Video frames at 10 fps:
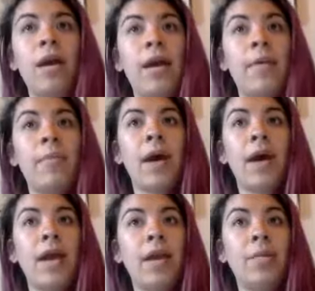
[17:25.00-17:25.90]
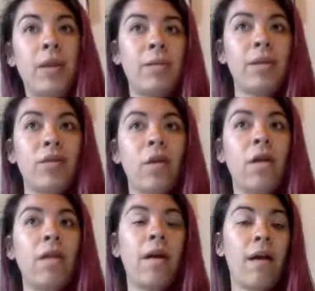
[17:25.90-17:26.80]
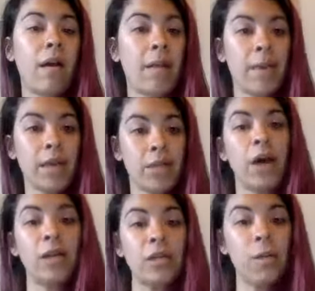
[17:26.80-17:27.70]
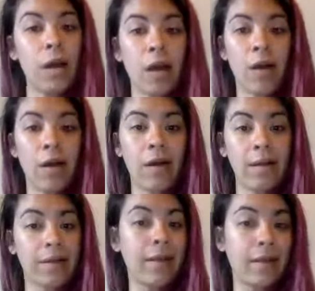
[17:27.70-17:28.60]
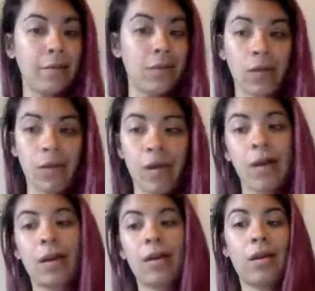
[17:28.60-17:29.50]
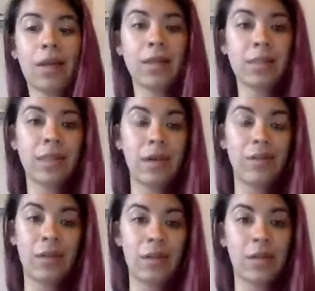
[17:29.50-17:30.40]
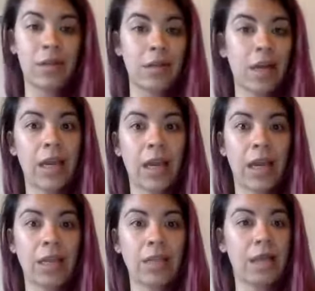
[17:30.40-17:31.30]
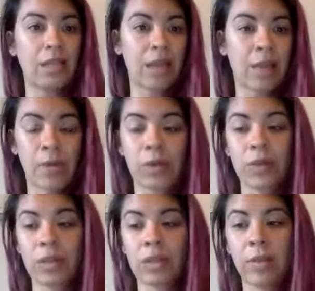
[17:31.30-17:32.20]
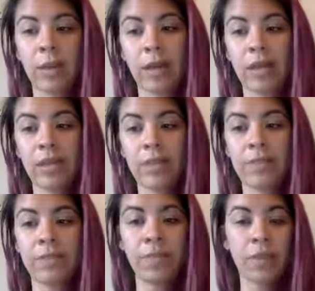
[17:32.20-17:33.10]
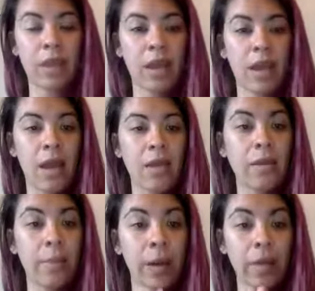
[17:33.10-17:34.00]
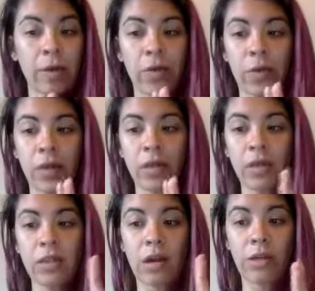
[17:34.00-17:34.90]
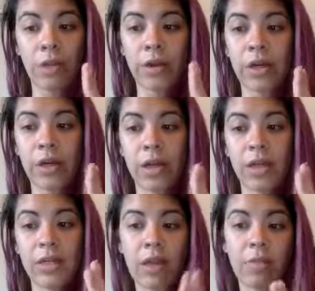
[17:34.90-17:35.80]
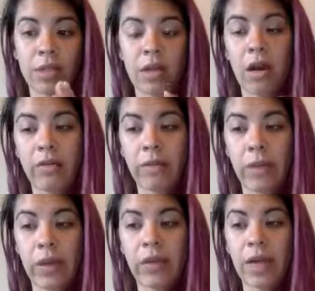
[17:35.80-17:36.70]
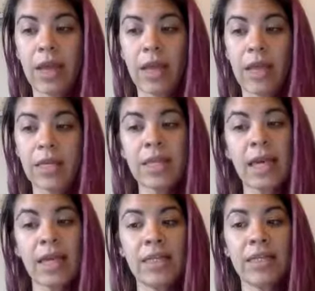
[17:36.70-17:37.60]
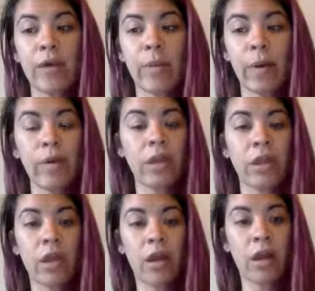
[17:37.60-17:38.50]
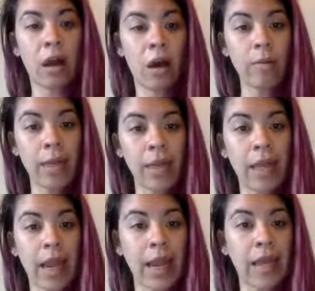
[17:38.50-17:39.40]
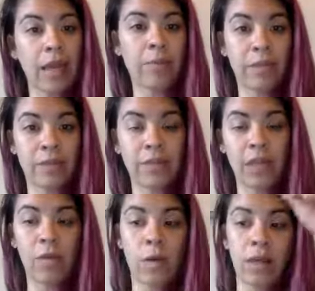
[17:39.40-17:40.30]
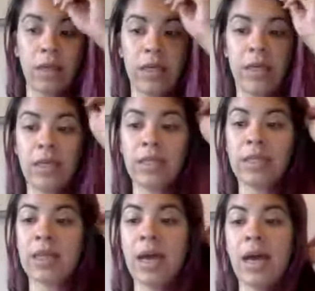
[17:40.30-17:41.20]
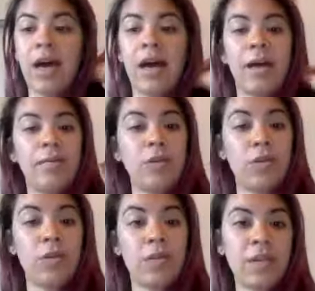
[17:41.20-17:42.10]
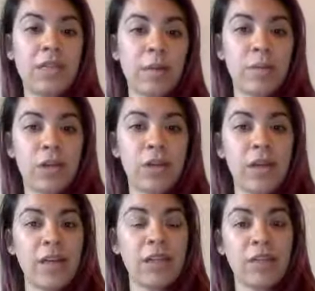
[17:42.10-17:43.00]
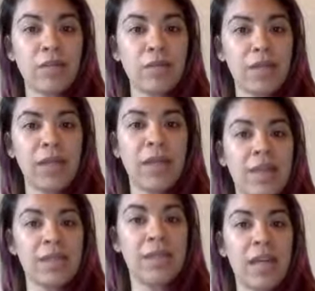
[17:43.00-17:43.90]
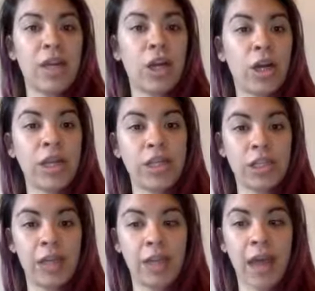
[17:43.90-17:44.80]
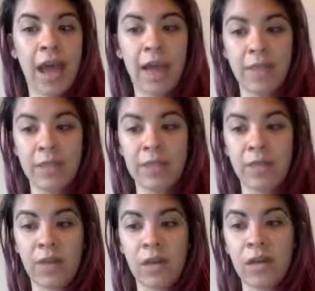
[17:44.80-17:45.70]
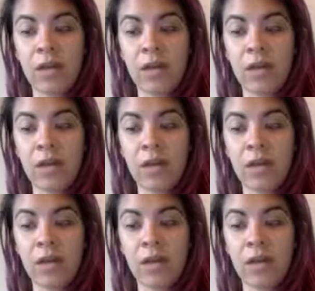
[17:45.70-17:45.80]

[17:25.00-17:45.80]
my baby to crawl on and my dog to walk on and lick the floor and all that stuff. And they're not getting toxic chemicals in their bodies. And then bergamot oil is our third 10% off oil. And this has both calming and uplifting qualities. Um, so this helps to create just a really nice, encouraging atmosphere.